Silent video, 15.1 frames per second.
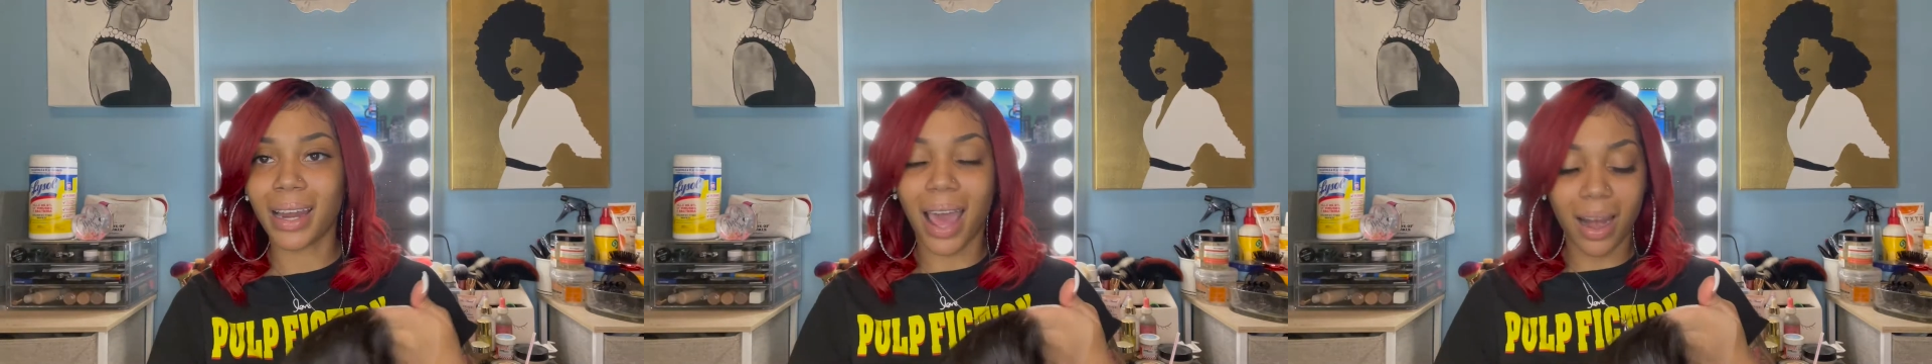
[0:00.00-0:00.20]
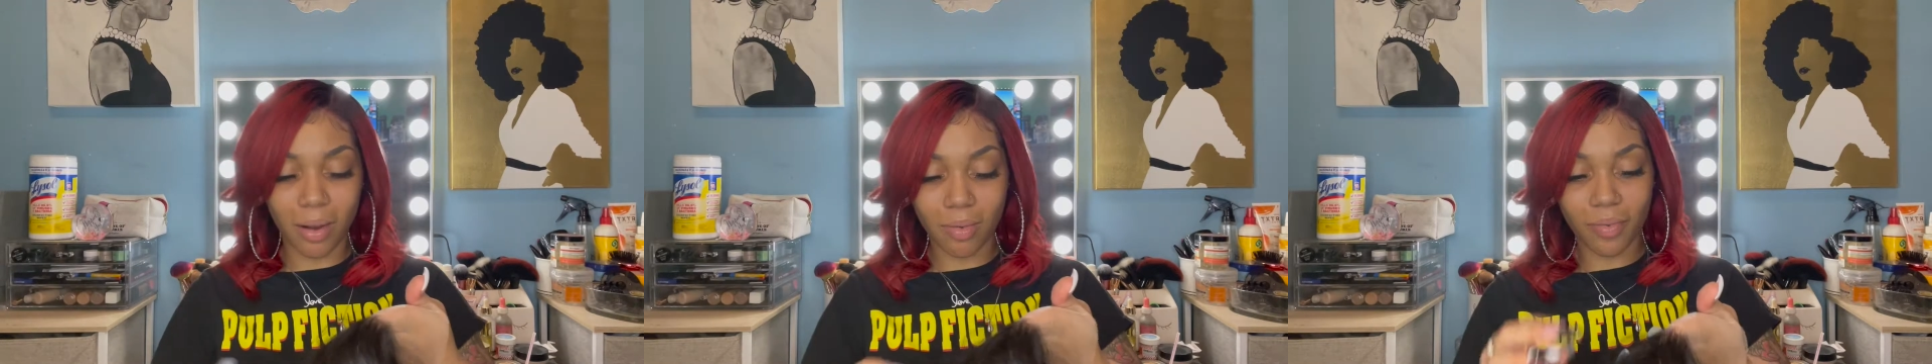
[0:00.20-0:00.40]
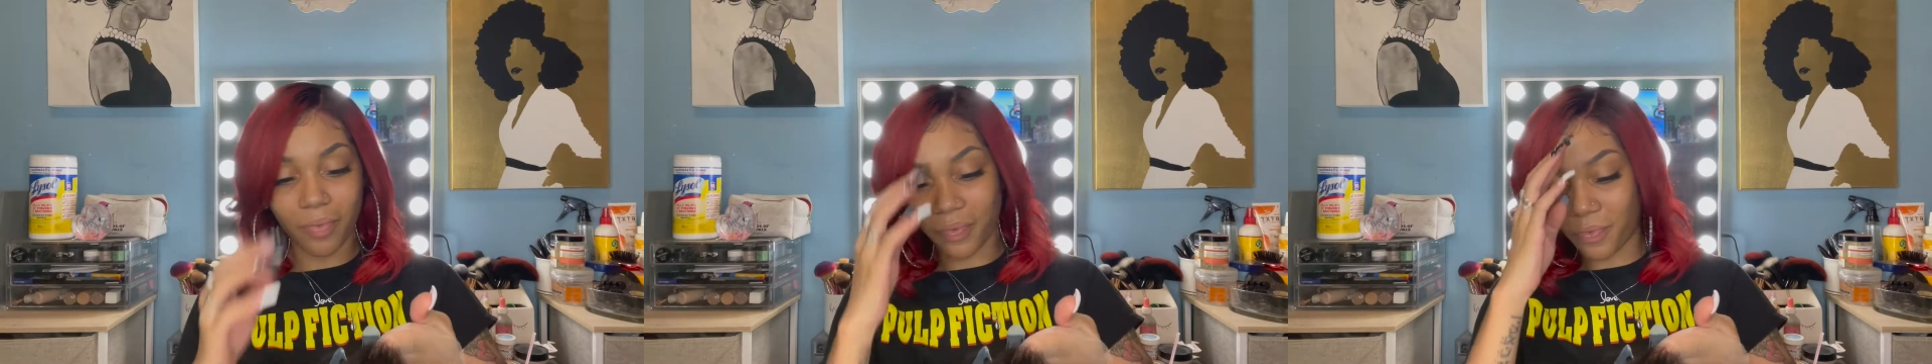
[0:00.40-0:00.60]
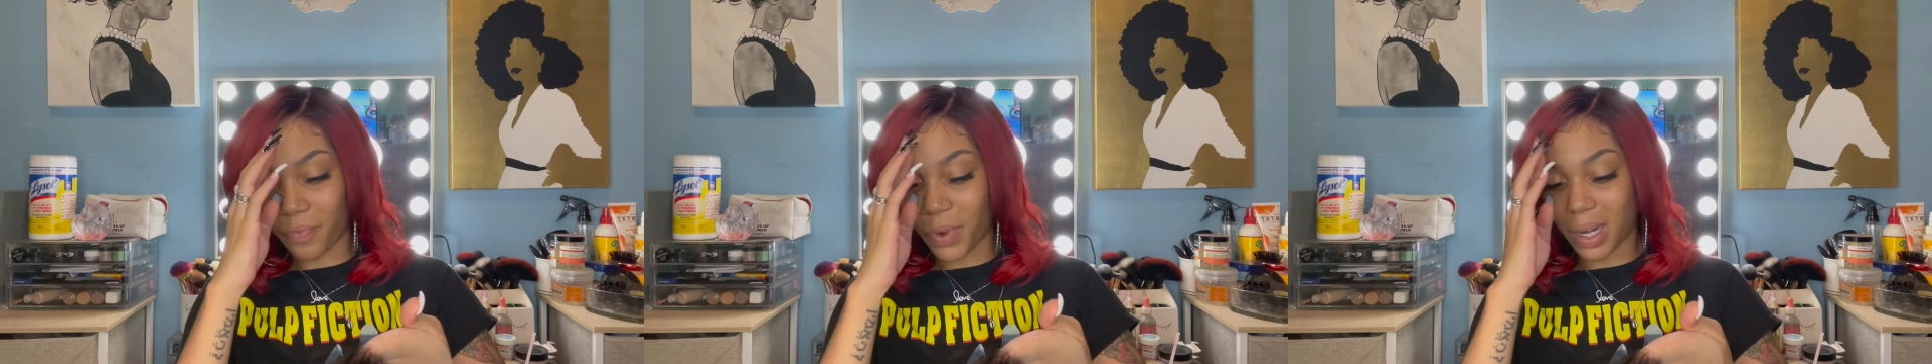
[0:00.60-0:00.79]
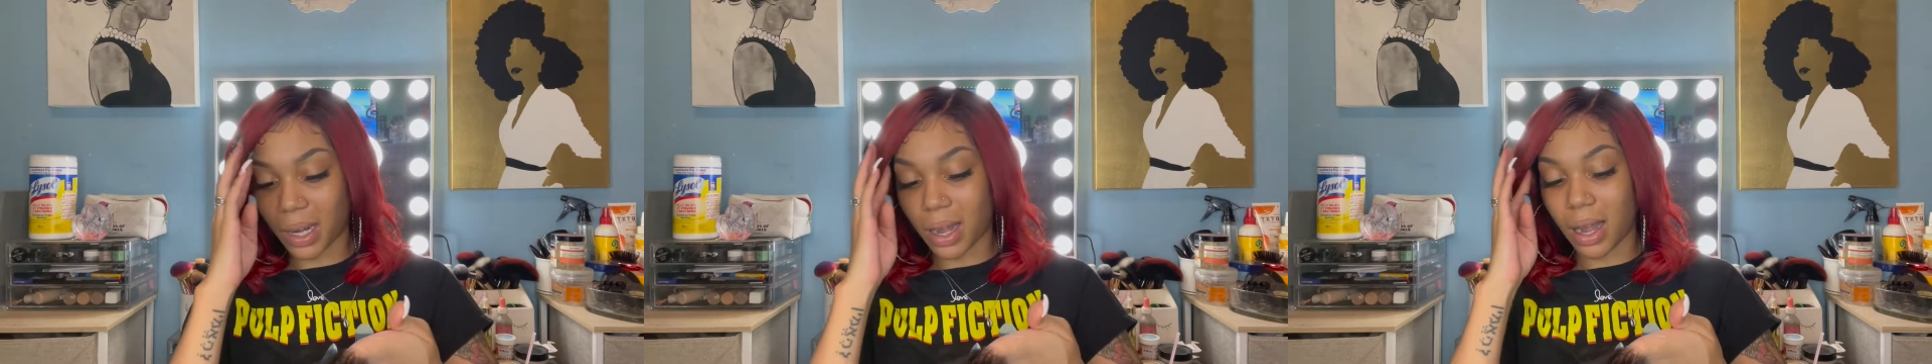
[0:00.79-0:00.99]
I don't
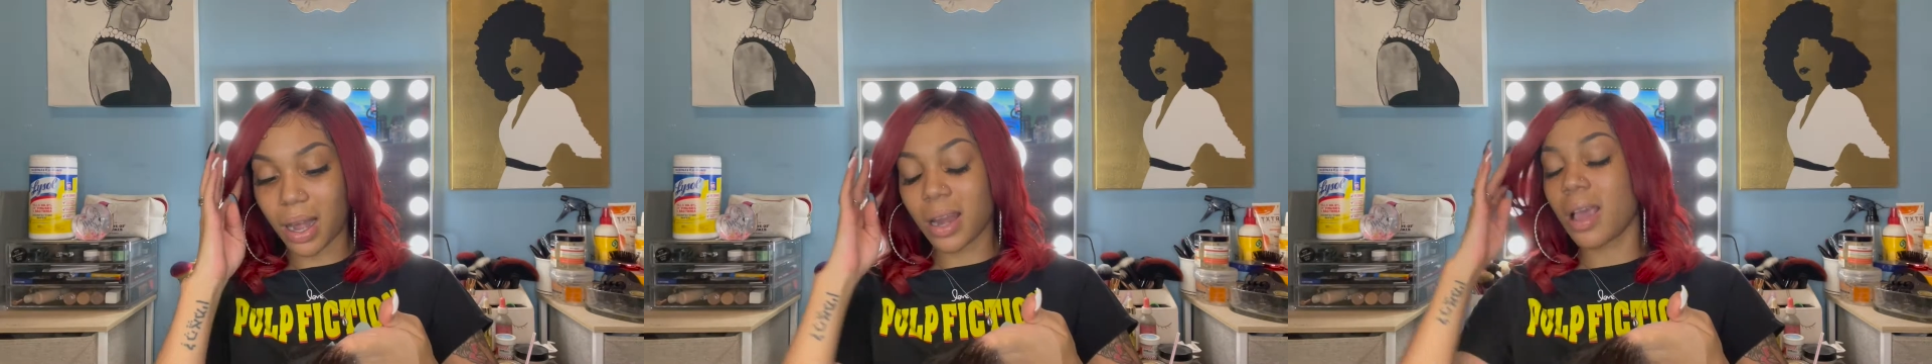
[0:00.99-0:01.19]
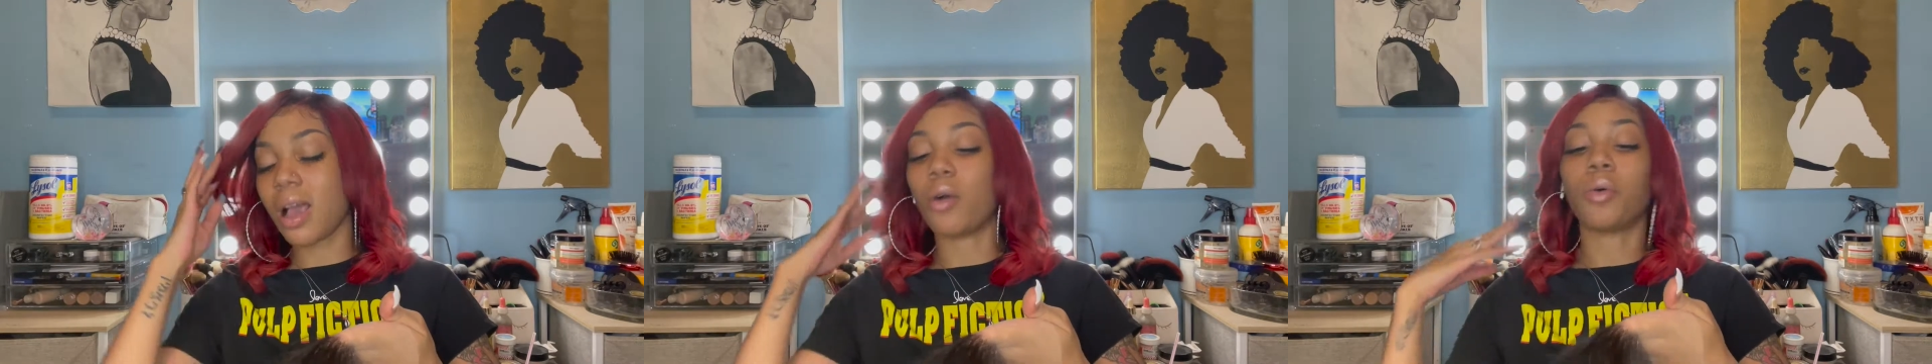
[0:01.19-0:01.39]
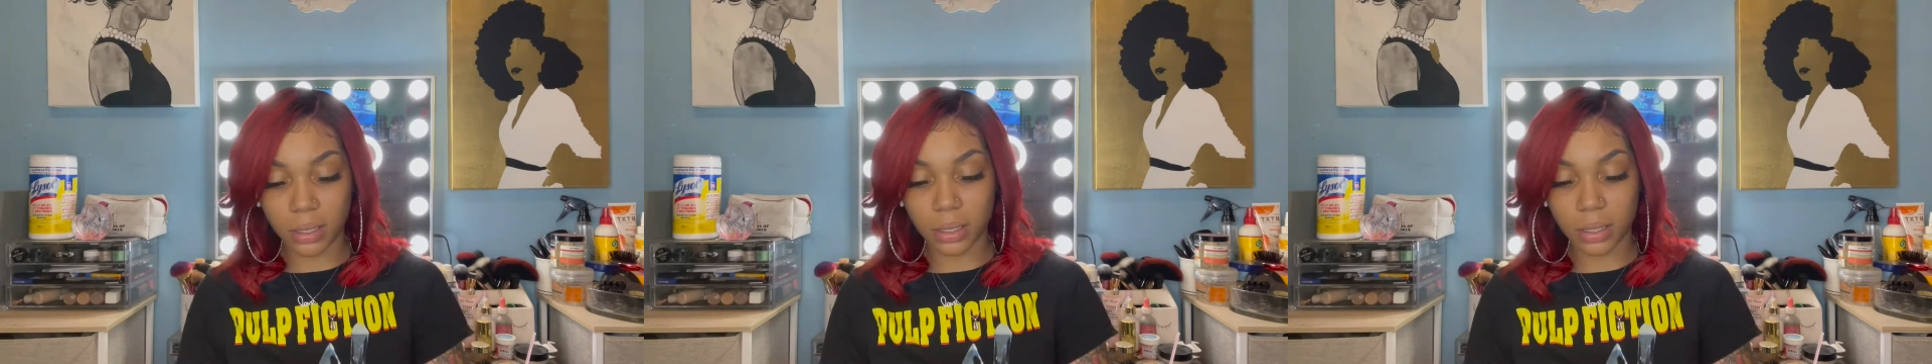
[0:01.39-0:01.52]
freaking know.